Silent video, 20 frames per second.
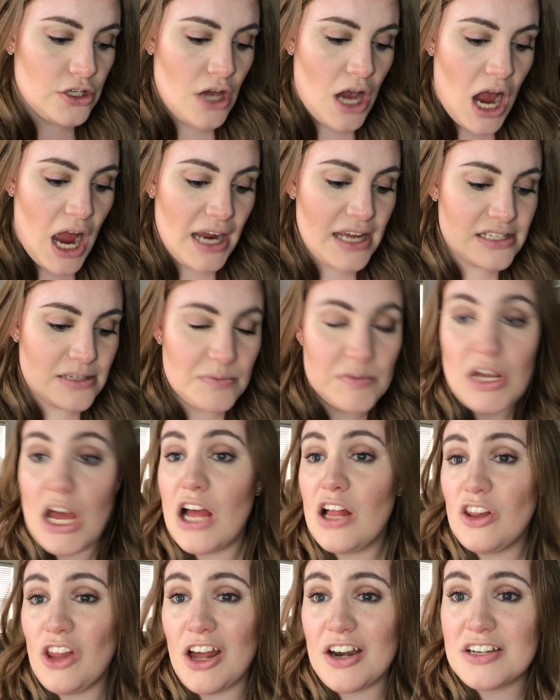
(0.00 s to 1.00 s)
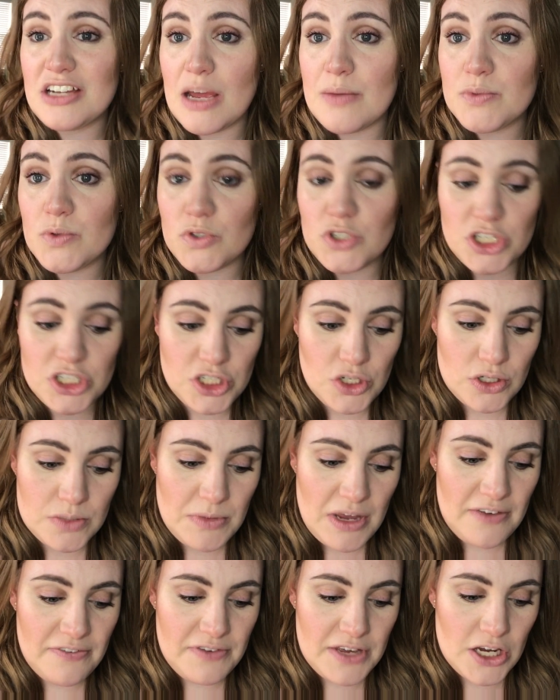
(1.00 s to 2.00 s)
a lot of times will just use
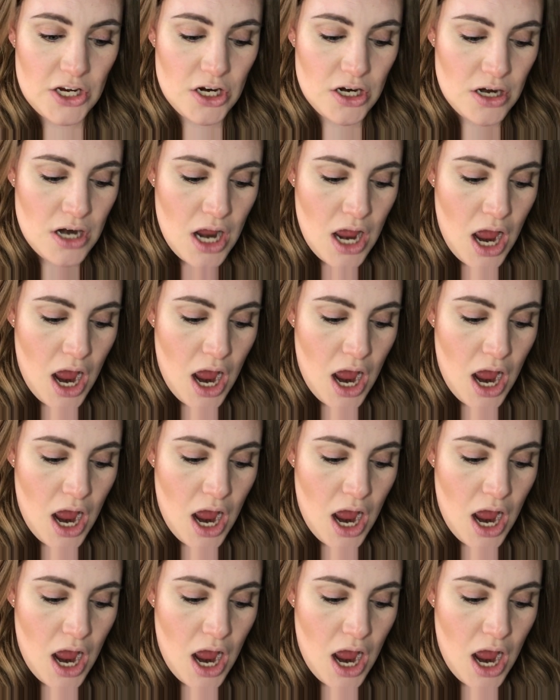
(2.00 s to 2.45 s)
my finger.